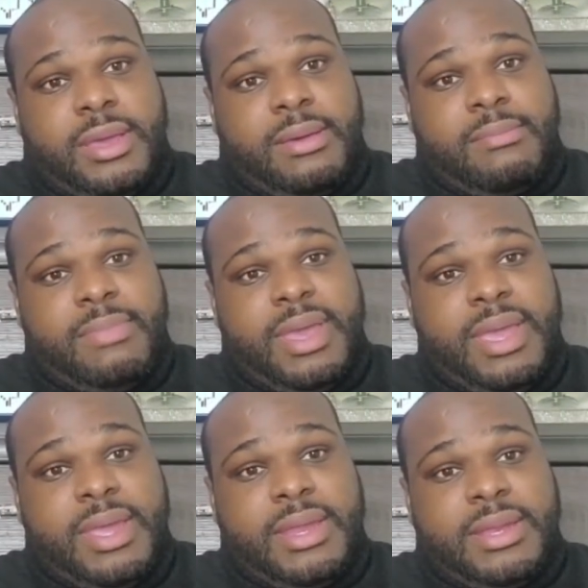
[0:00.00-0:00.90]

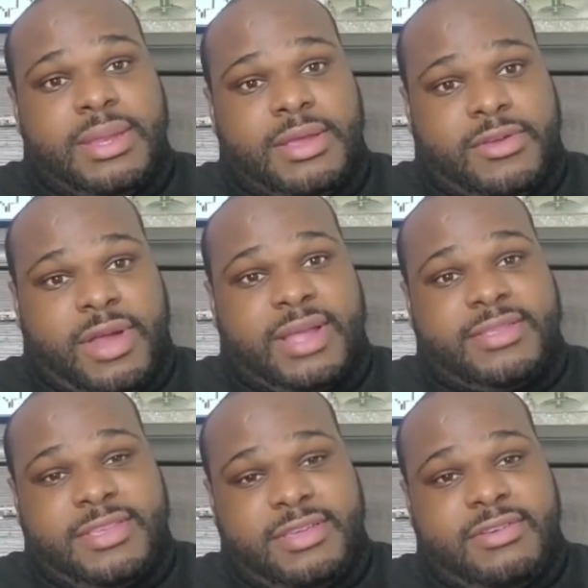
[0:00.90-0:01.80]
main
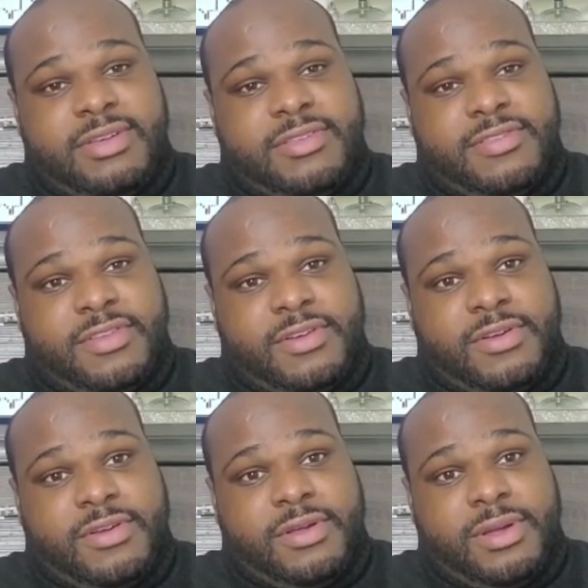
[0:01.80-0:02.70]
criterias
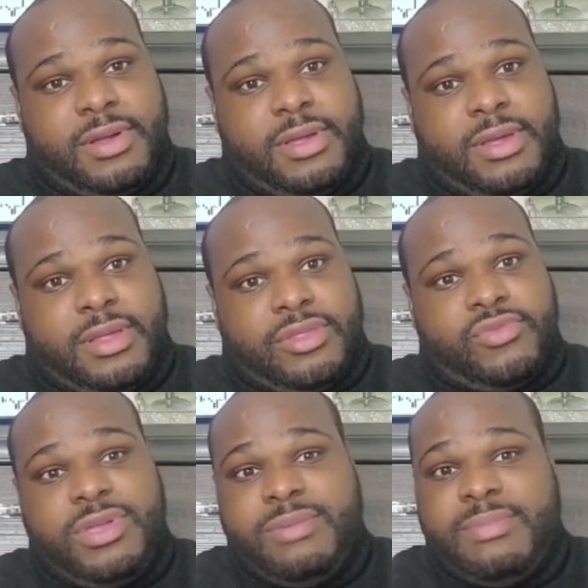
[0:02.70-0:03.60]
or
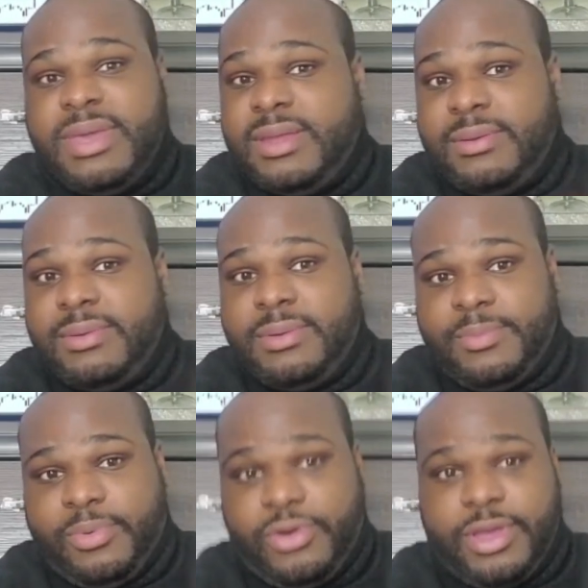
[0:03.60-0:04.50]
three main
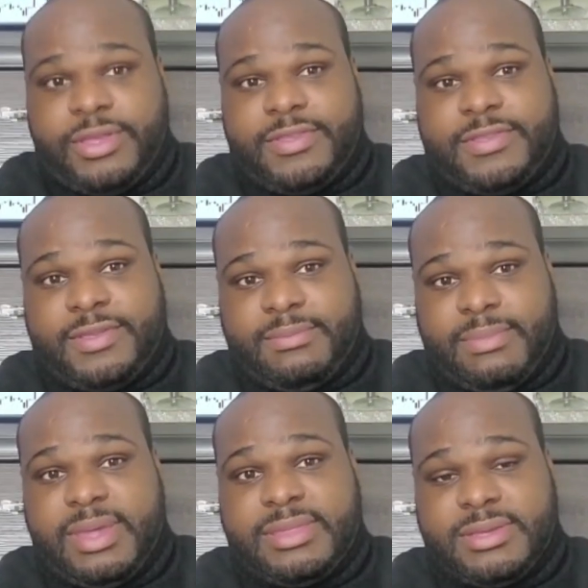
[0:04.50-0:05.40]
points,
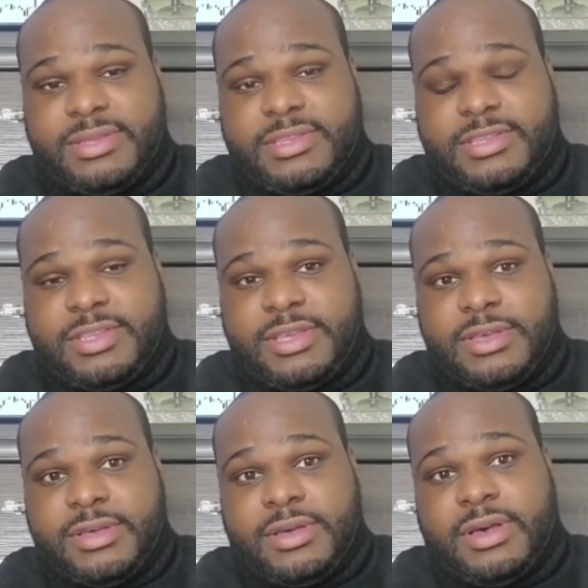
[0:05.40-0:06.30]
methods
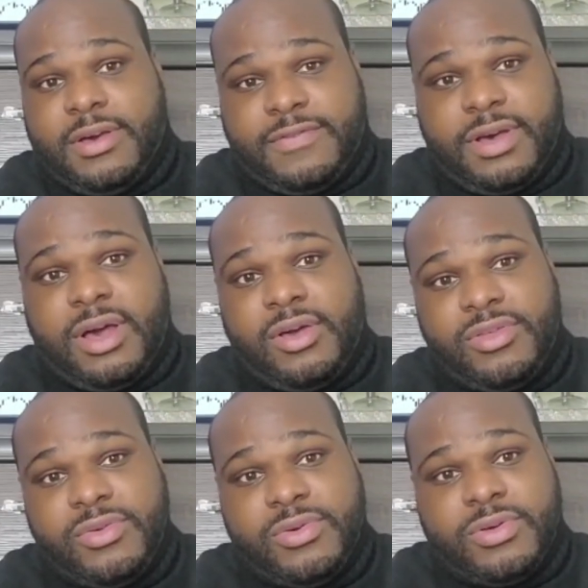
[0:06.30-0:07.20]
of how
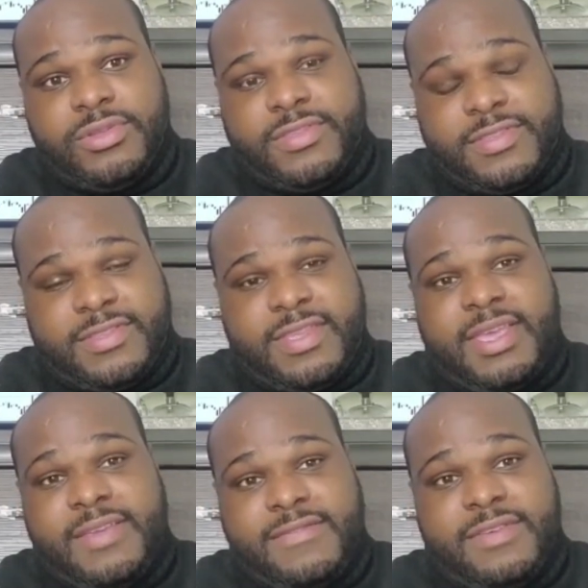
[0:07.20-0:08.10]
you could
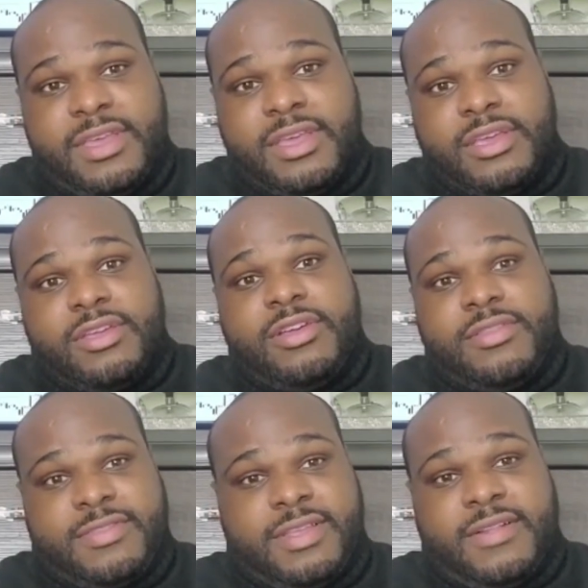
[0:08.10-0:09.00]
save
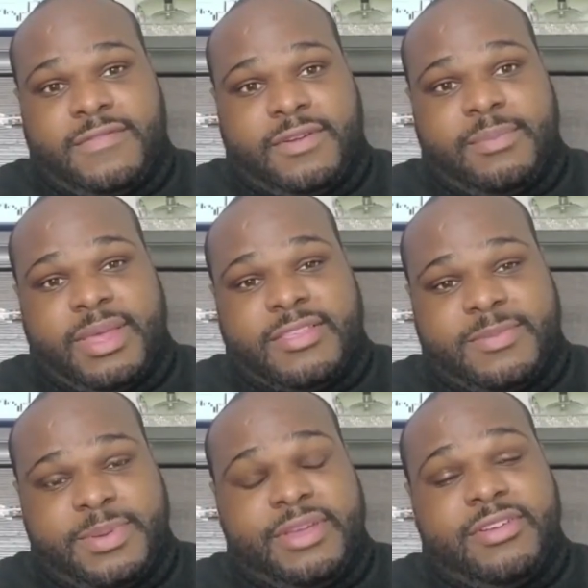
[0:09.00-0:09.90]
yourself from
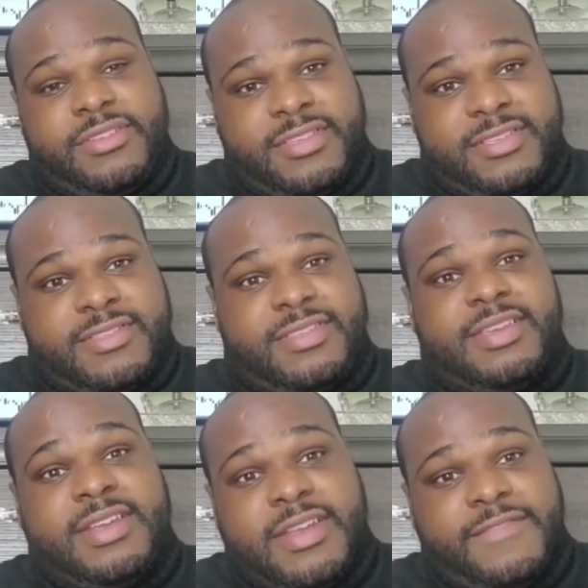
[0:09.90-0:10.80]
experiencing
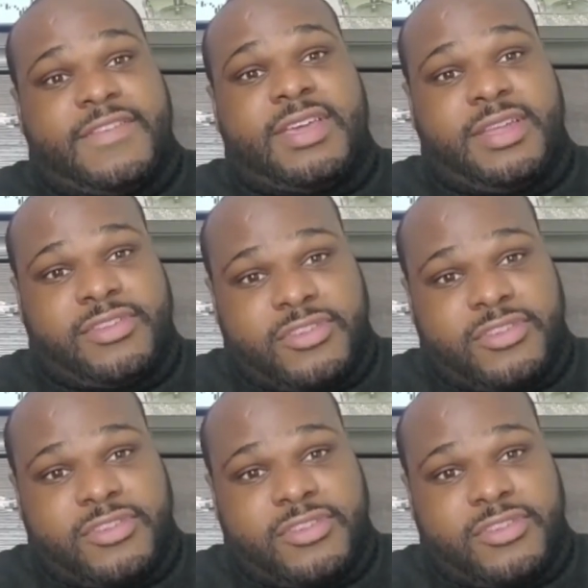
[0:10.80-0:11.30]
significant